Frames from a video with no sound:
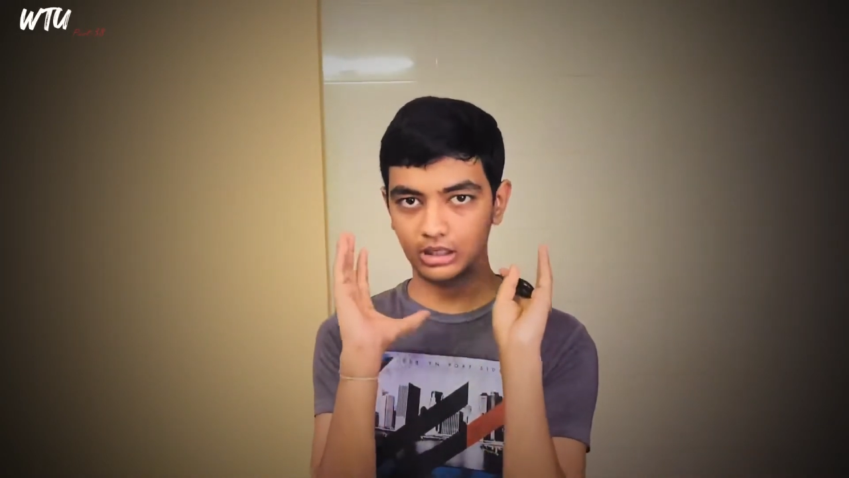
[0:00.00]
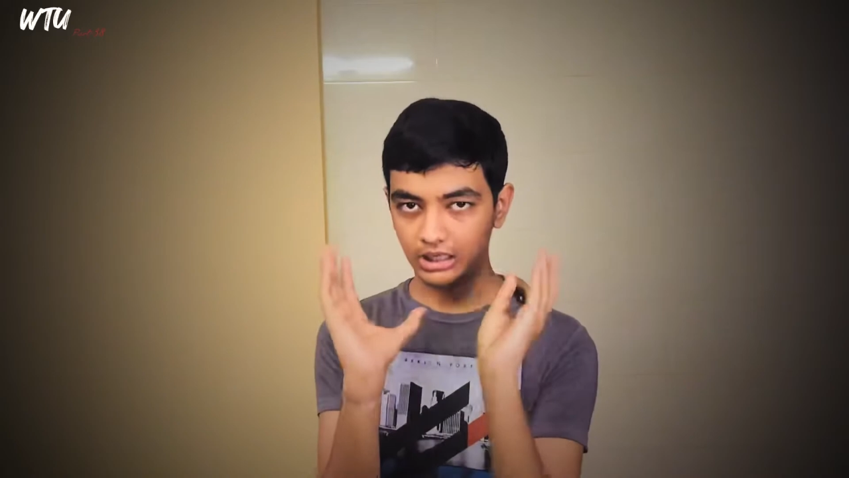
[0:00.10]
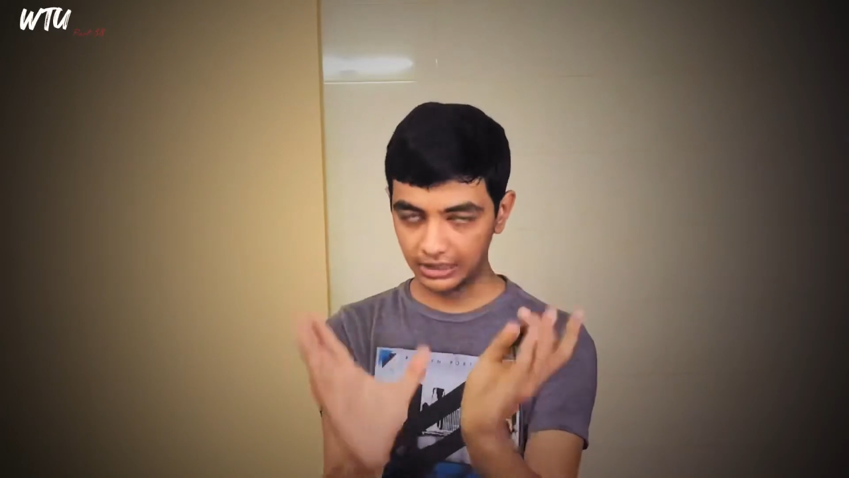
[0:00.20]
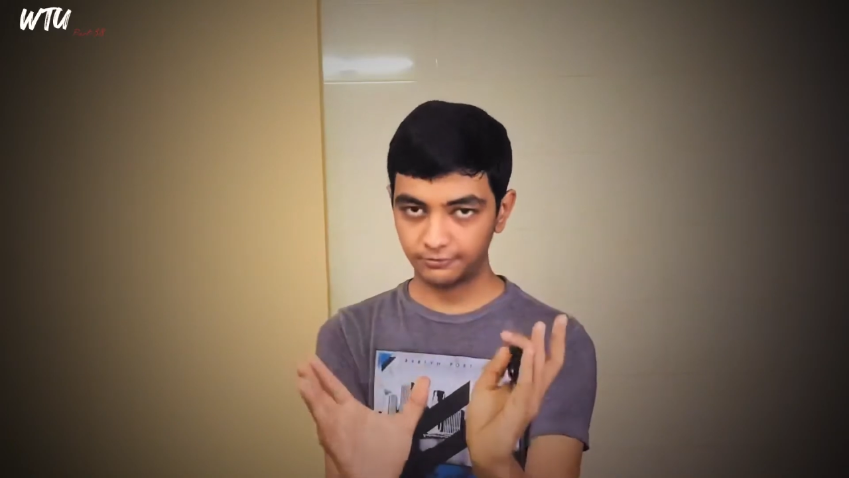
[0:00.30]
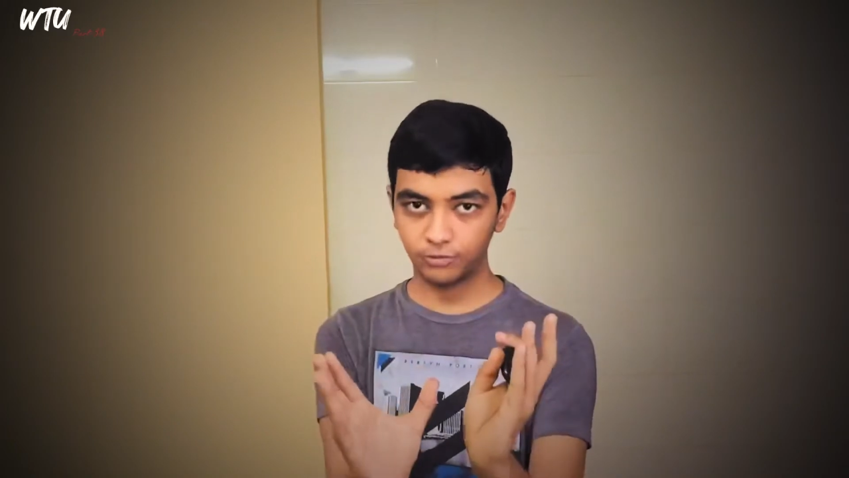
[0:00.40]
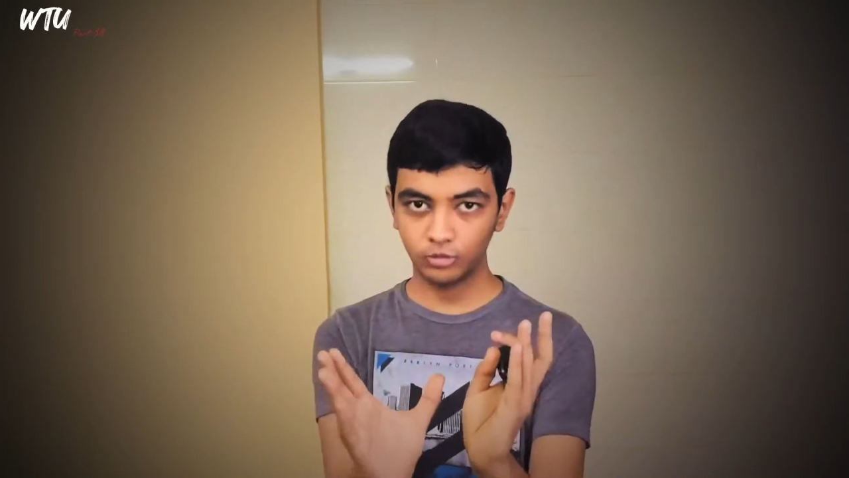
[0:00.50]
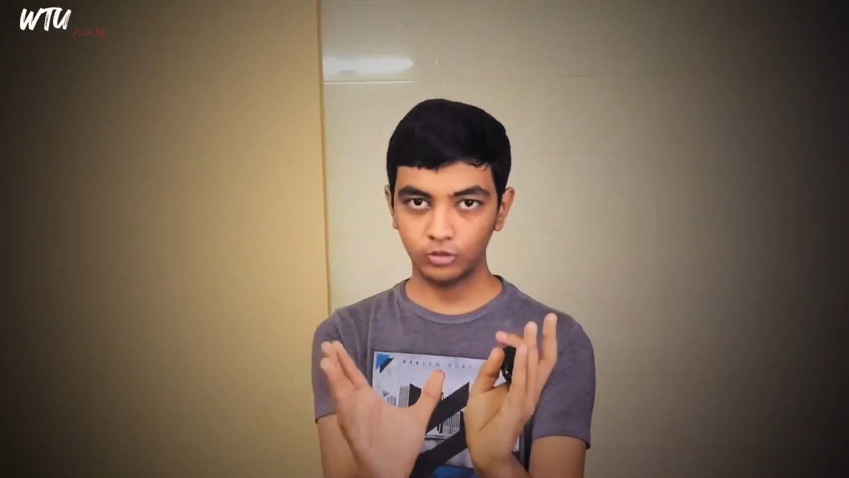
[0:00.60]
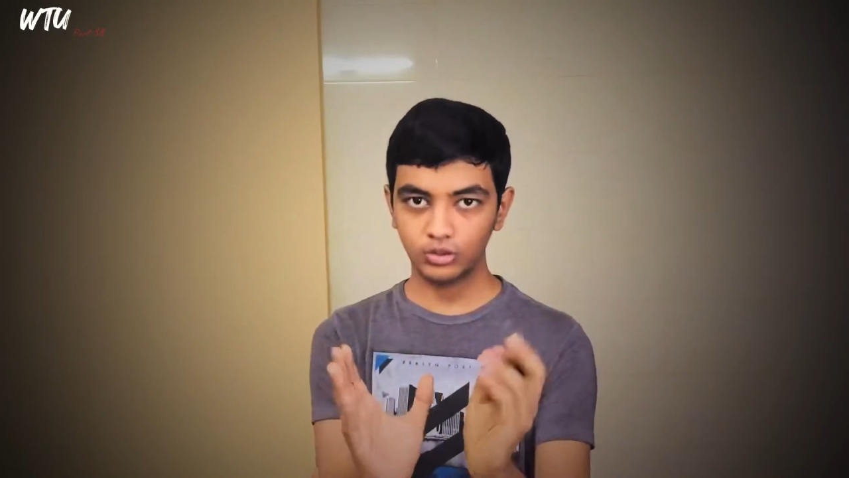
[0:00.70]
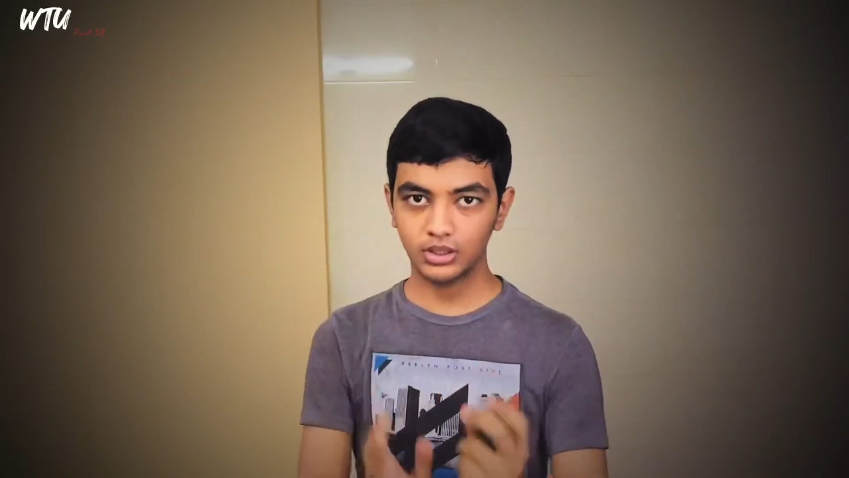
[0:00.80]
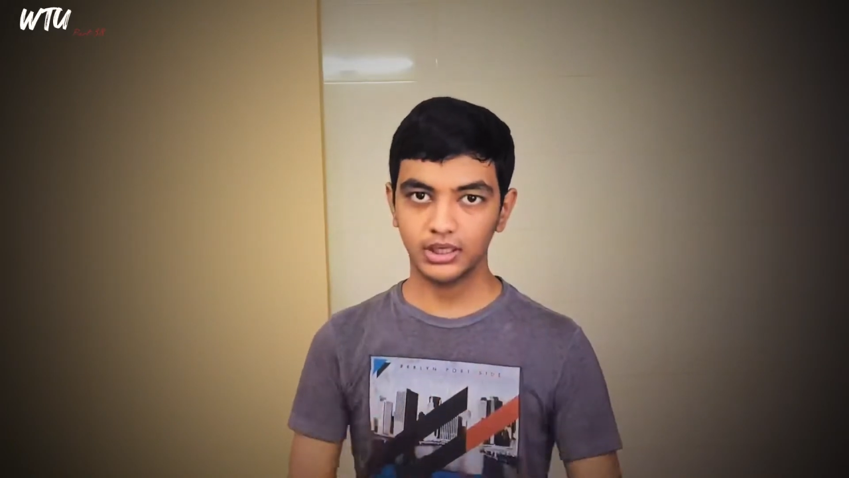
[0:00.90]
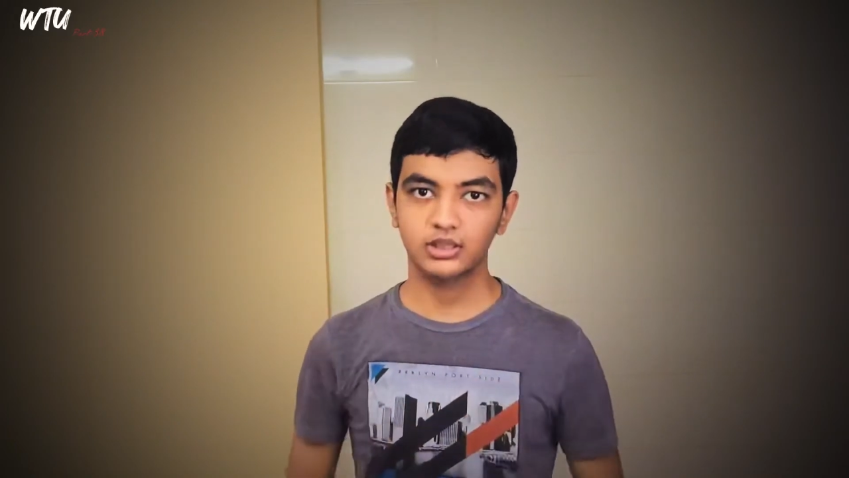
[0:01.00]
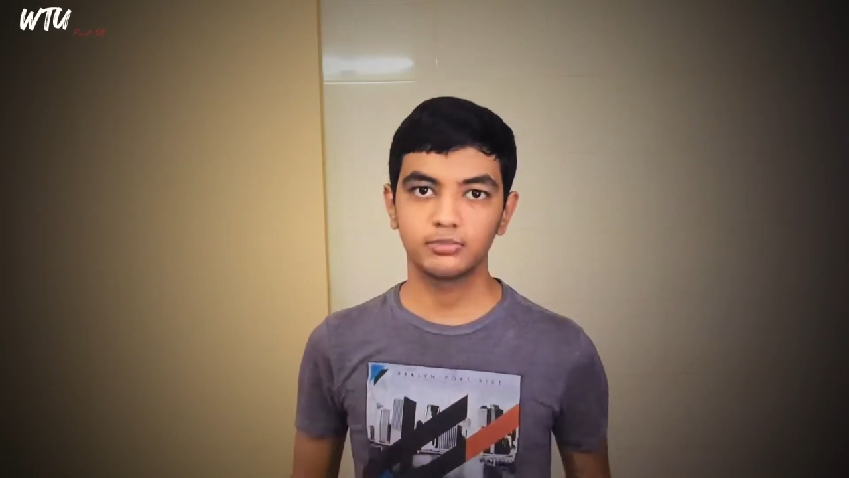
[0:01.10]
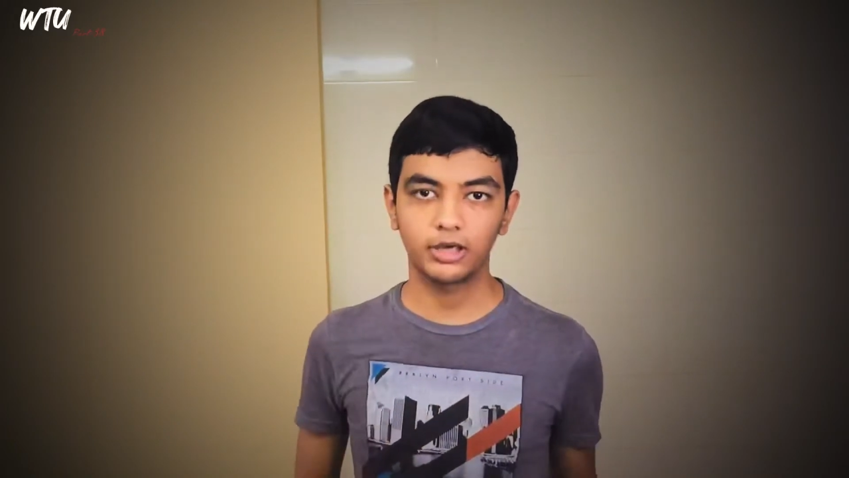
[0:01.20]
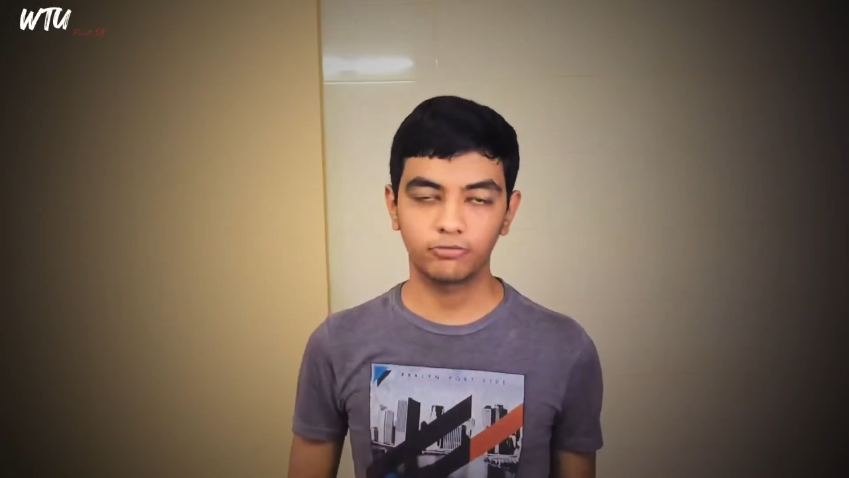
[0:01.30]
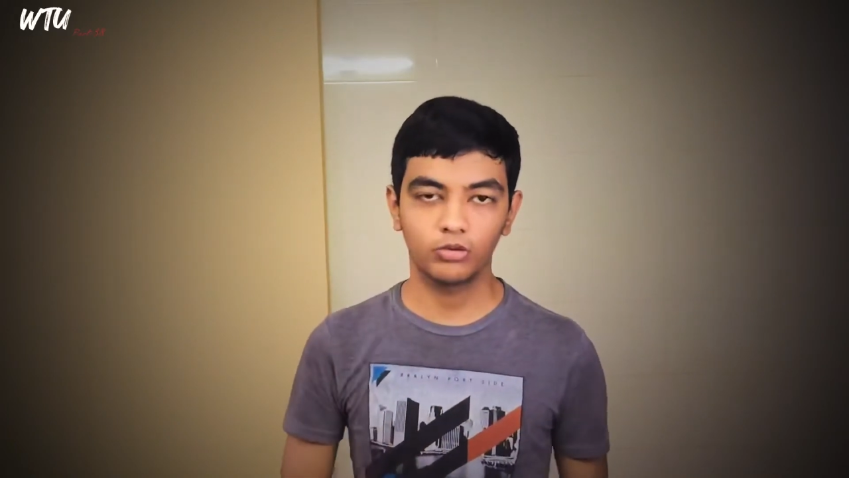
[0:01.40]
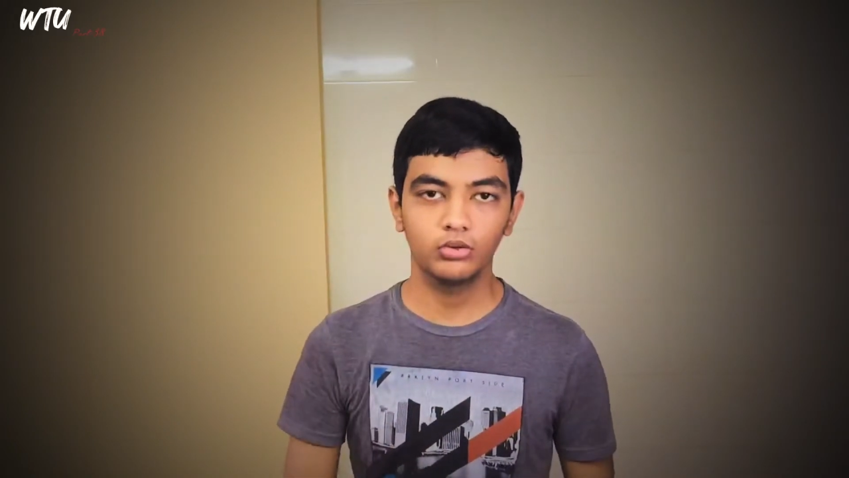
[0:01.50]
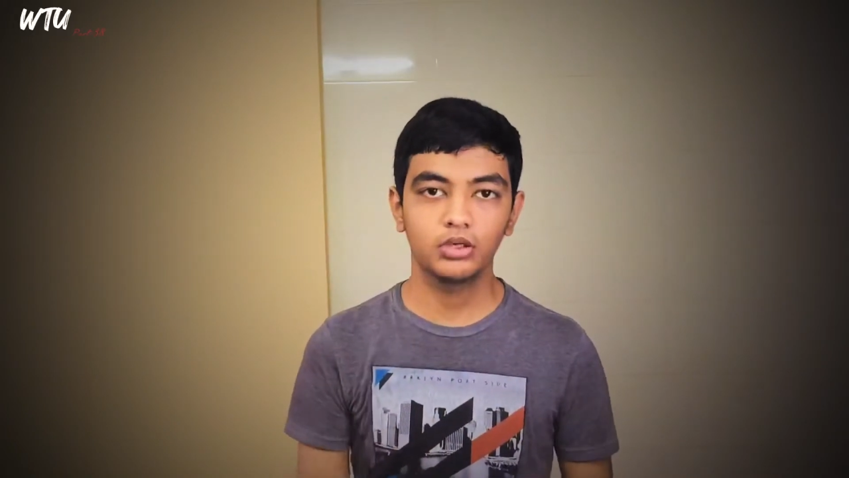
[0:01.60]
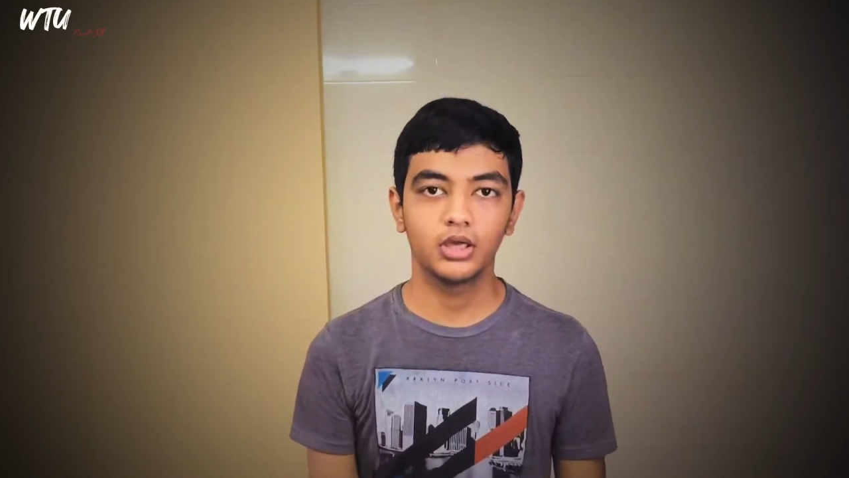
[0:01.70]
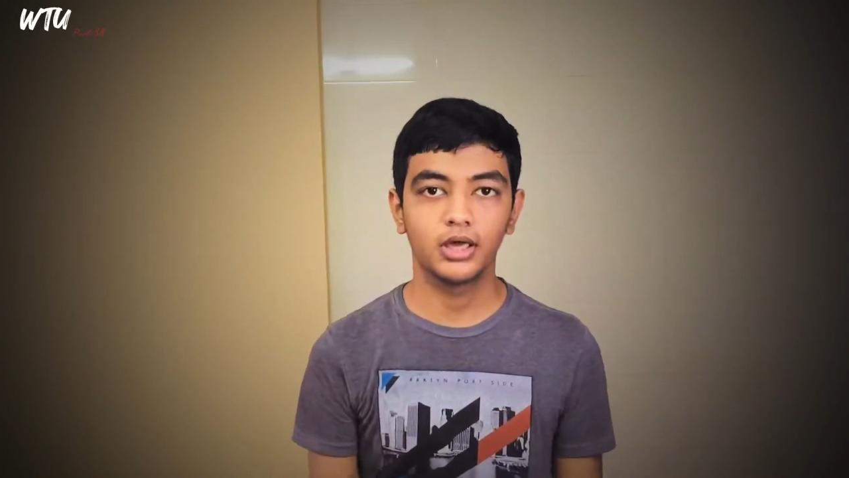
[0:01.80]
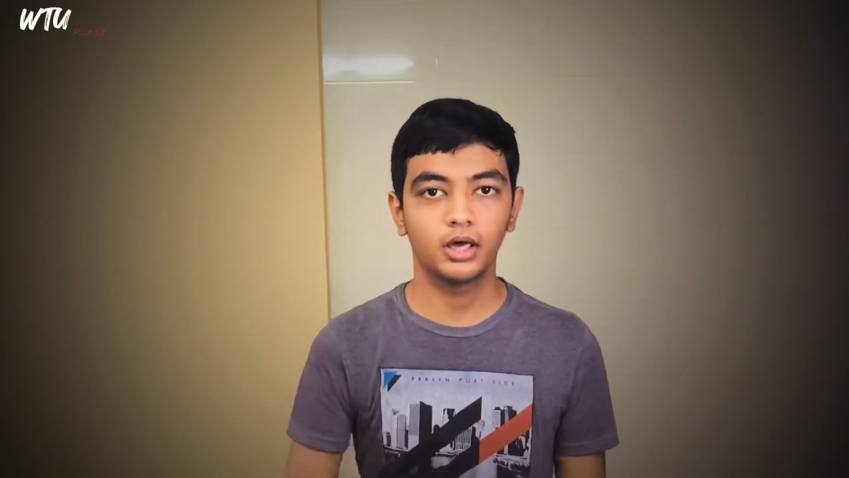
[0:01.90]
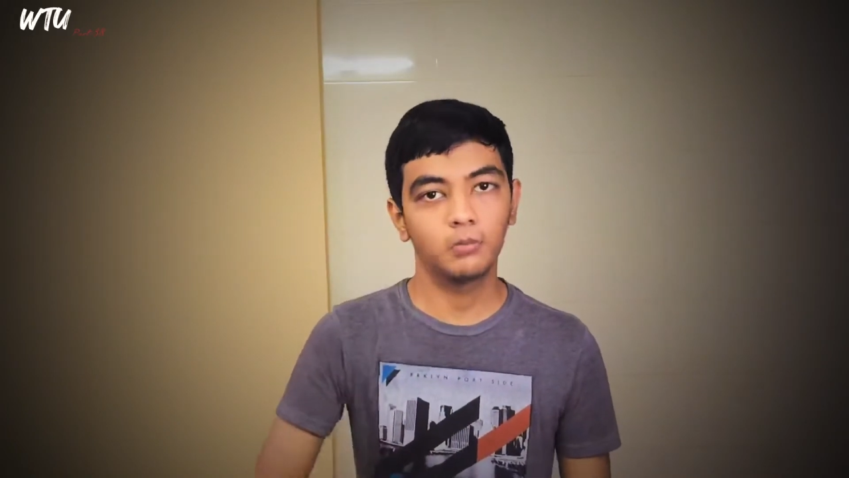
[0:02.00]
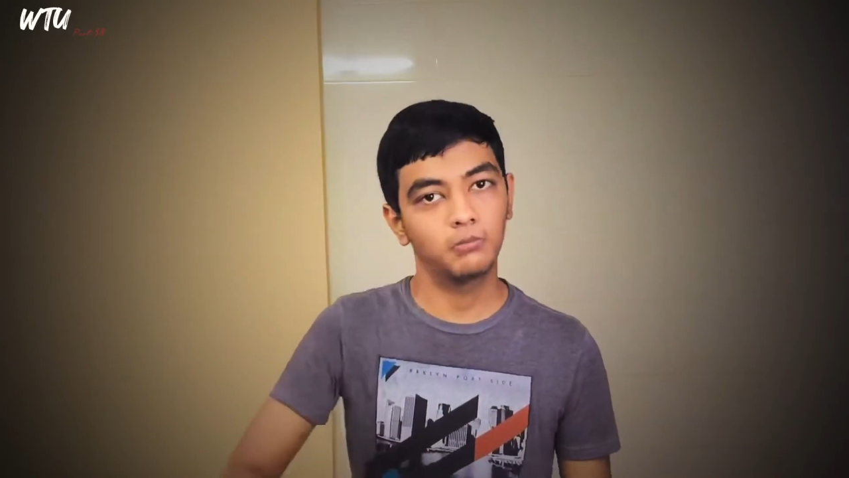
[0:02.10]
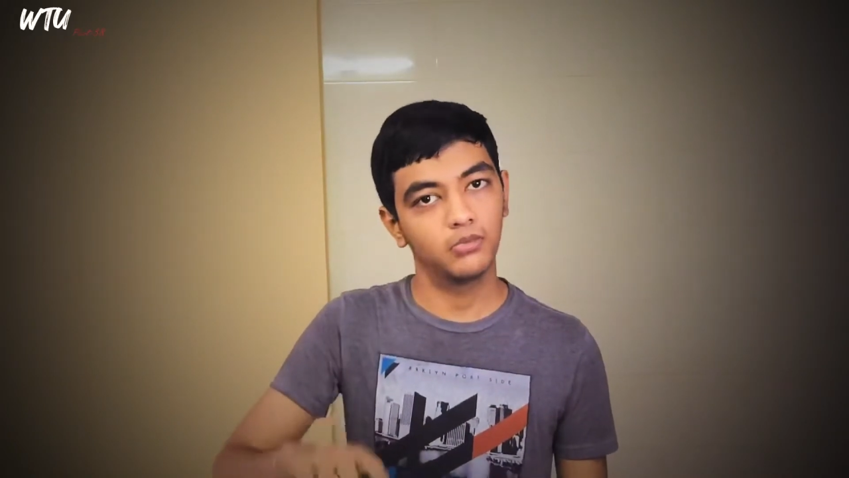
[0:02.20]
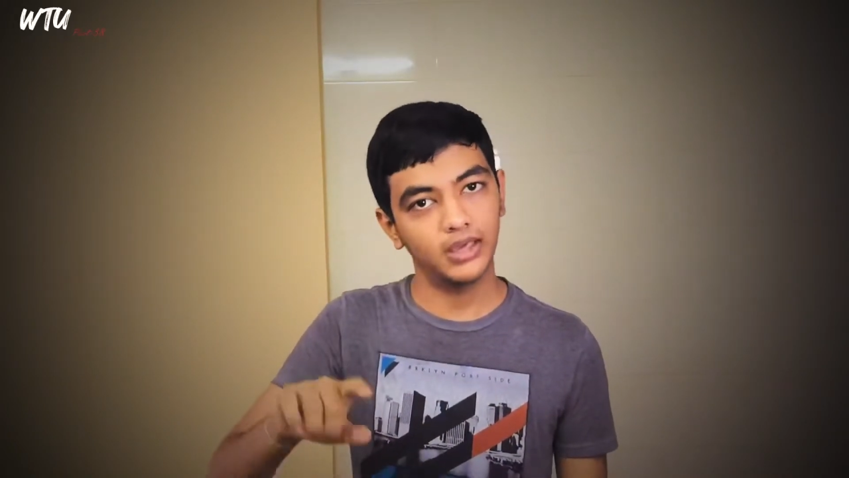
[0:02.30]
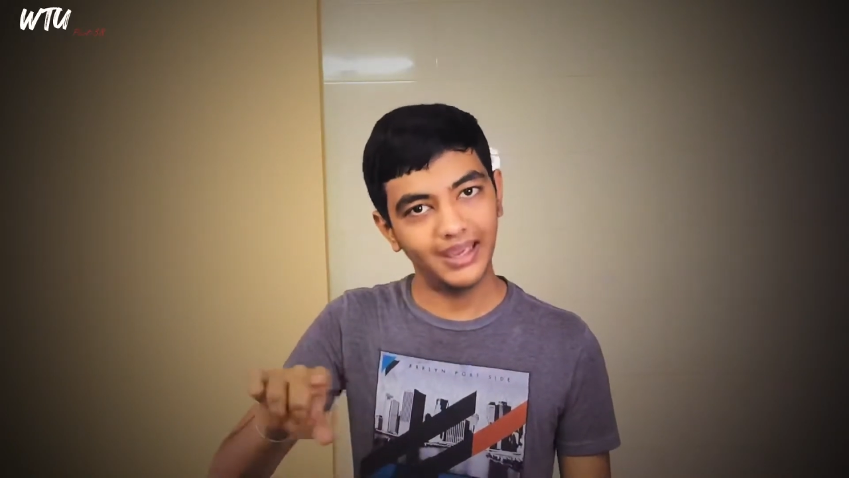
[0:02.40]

iPhone lookalike smartphone.